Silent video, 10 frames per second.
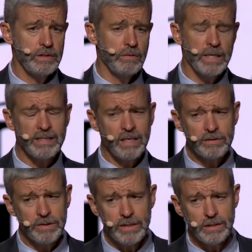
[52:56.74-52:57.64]
Well, that
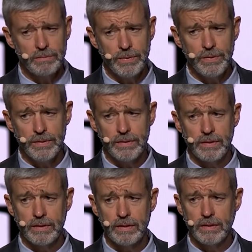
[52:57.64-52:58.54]
doctrine is important.
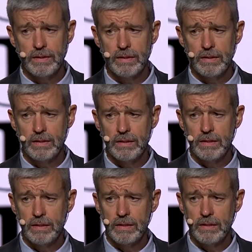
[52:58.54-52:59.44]

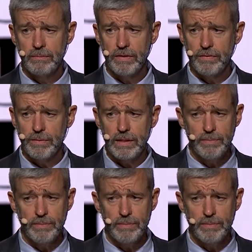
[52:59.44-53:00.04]
But if you really